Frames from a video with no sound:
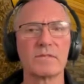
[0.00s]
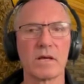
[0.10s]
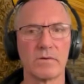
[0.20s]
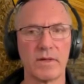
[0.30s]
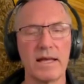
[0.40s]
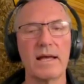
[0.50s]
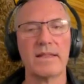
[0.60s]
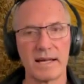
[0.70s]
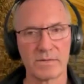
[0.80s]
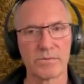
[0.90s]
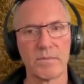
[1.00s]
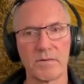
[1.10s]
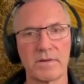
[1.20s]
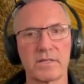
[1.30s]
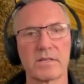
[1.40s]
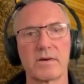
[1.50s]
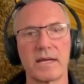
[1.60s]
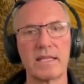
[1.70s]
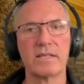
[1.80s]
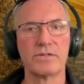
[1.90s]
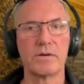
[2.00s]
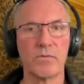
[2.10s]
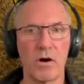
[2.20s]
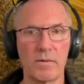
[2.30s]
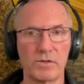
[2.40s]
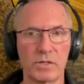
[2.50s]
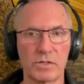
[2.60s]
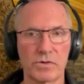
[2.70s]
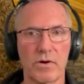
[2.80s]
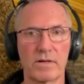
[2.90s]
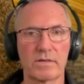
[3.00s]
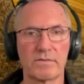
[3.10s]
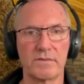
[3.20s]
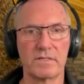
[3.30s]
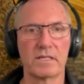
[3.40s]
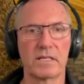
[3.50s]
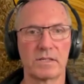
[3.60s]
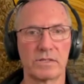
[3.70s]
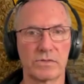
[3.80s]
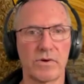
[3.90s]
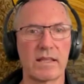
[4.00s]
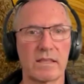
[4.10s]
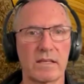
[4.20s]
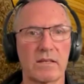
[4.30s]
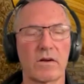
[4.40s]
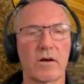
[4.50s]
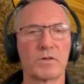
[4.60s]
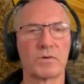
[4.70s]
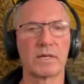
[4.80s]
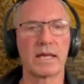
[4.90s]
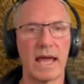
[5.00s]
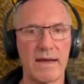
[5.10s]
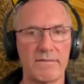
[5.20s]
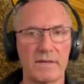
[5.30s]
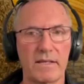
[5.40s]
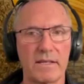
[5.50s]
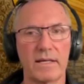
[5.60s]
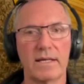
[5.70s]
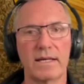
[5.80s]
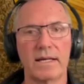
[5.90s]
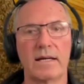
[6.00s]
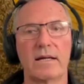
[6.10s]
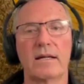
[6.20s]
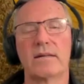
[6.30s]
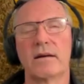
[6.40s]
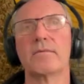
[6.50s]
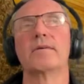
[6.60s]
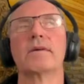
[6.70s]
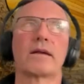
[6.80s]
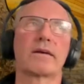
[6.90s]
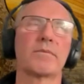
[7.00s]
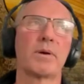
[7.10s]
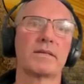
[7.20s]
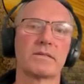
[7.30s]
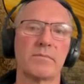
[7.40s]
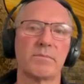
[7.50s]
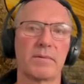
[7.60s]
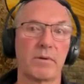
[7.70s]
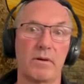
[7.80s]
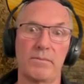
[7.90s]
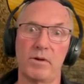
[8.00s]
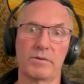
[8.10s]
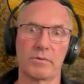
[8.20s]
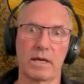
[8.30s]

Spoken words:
So that's where my fitness. So in the gym, I'm just trying to physically strengthen, like I'm doing heavy compared to some people, I'm not